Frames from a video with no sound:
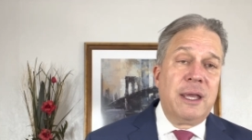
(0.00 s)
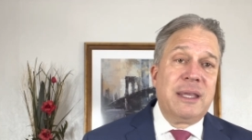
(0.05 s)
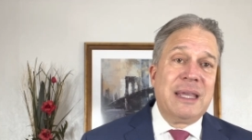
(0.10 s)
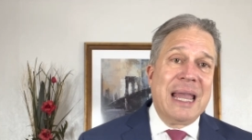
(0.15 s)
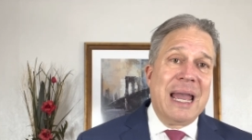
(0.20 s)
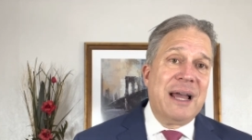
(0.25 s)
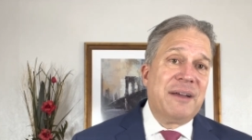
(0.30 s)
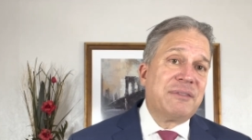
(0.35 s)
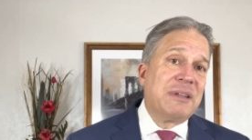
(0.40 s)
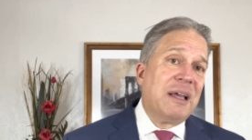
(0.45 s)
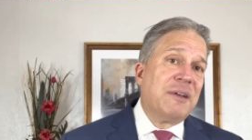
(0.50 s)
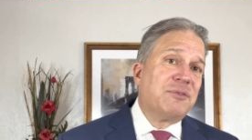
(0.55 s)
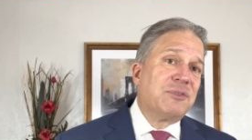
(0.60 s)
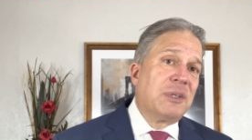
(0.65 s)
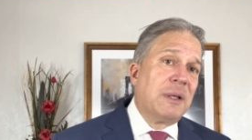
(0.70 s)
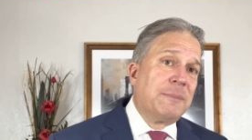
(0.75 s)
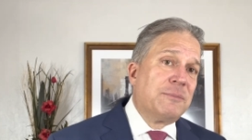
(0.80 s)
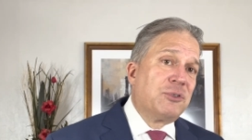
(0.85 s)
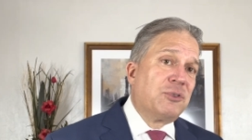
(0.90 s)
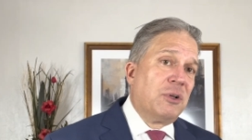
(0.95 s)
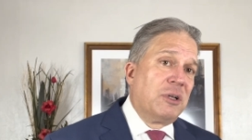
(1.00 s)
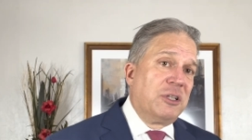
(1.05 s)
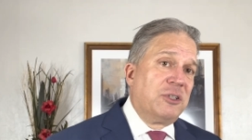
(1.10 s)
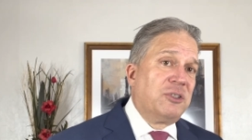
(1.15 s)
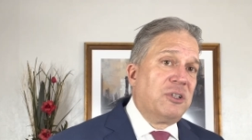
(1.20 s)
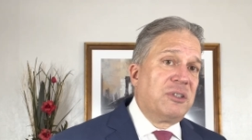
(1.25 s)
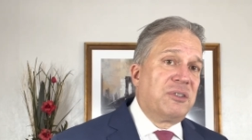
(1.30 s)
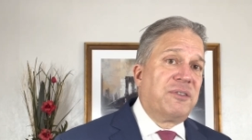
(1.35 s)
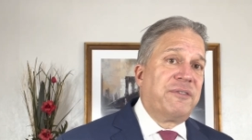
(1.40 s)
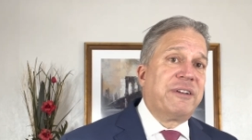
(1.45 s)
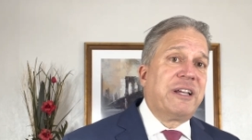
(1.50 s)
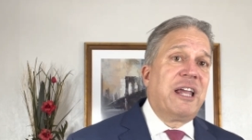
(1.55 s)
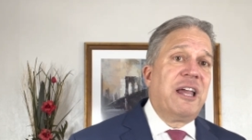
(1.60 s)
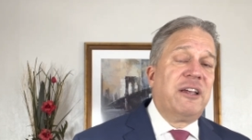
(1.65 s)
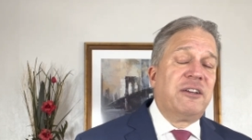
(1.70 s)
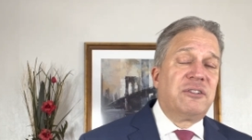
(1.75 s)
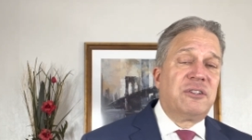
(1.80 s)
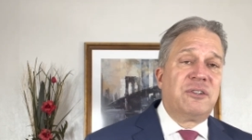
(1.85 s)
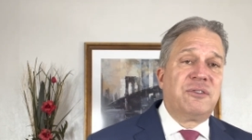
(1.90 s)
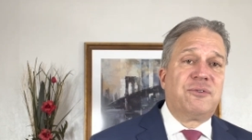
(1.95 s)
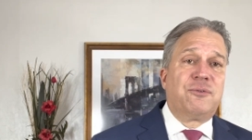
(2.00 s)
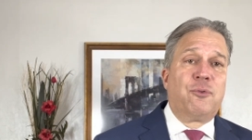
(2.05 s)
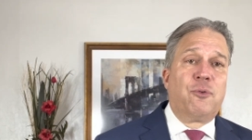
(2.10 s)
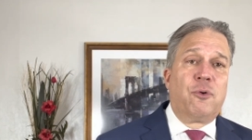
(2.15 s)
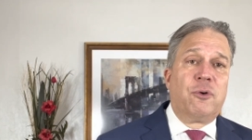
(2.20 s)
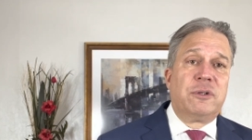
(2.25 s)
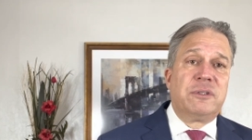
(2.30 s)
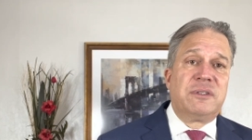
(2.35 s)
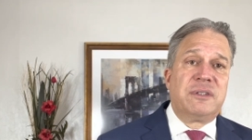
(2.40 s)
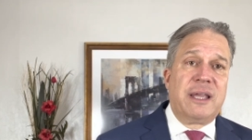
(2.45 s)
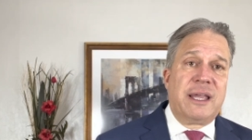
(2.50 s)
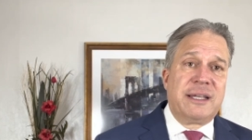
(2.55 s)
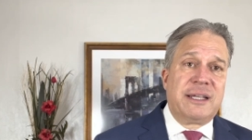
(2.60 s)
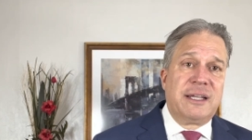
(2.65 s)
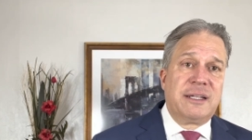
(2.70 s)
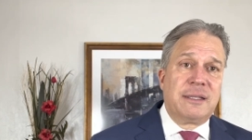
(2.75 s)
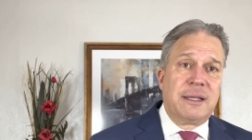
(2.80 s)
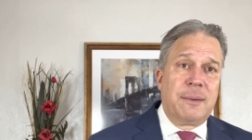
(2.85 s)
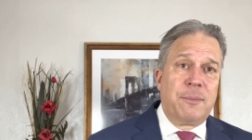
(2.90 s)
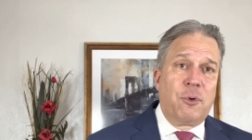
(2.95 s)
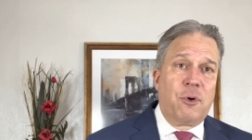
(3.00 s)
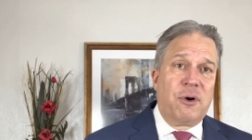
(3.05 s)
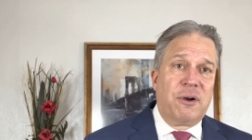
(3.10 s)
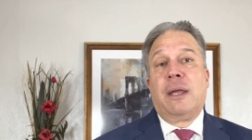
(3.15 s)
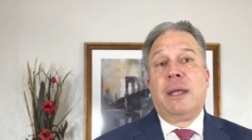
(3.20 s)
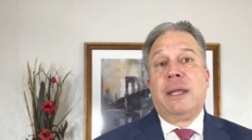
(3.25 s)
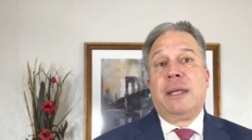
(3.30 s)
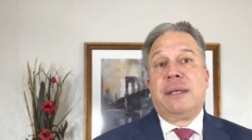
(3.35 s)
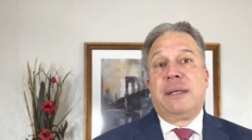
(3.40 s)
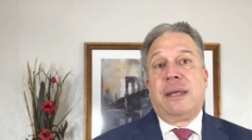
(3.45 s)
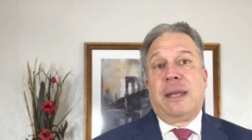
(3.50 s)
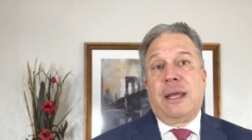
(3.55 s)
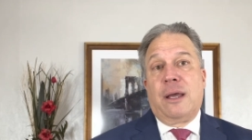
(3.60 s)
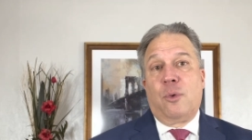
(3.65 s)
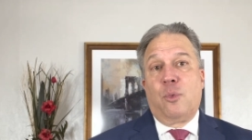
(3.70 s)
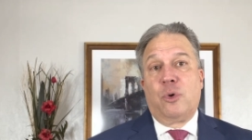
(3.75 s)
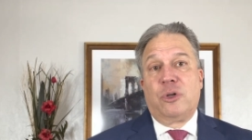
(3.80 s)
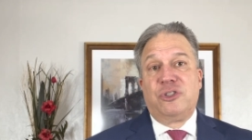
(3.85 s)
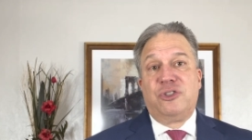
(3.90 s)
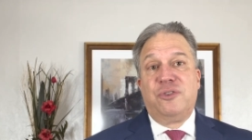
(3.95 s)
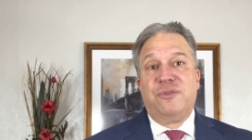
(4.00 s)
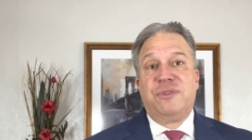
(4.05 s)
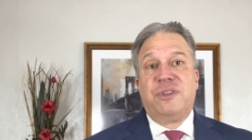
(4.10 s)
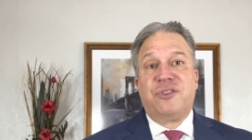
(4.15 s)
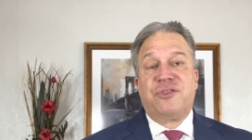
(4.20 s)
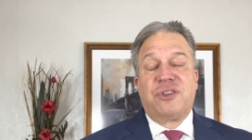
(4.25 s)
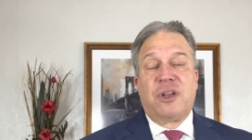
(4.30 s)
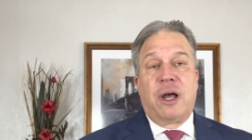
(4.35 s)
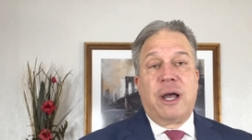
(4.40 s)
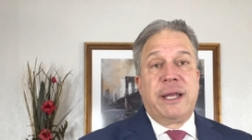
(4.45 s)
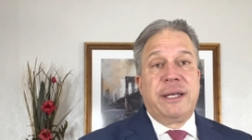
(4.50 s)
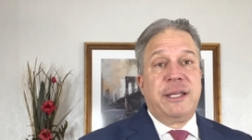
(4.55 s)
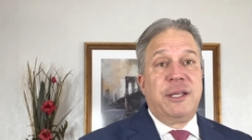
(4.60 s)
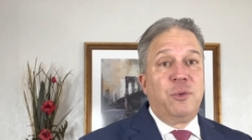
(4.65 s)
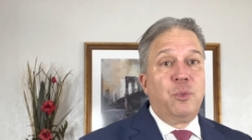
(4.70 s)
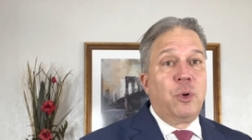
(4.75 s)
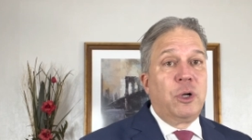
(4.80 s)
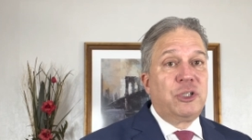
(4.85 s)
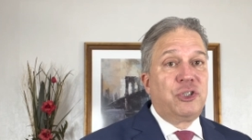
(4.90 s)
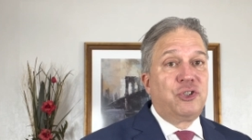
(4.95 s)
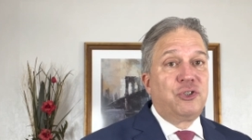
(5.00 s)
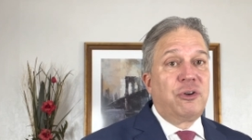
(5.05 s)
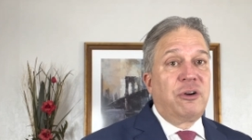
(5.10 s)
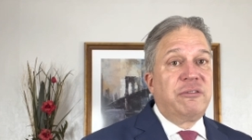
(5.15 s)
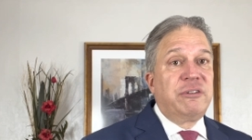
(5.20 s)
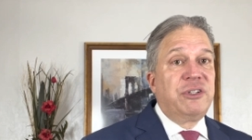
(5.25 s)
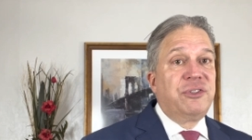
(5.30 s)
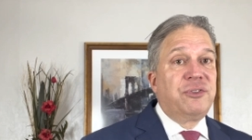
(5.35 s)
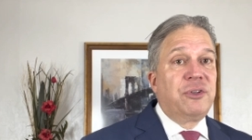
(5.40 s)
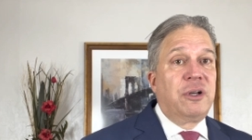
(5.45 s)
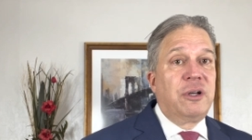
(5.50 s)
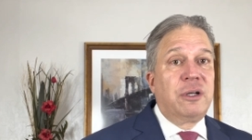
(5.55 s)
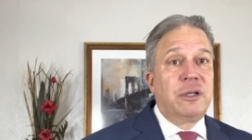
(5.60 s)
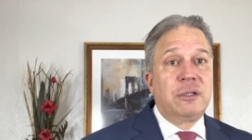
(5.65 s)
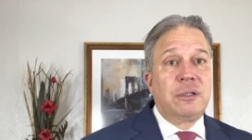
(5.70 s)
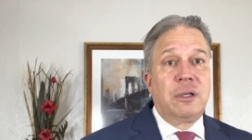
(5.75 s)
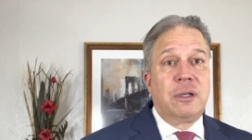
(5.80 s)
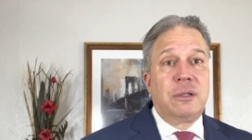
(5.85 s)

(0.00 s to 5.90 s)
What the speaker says: You have to have some sort of justification for taking them off. Now, once you've decided what jurors are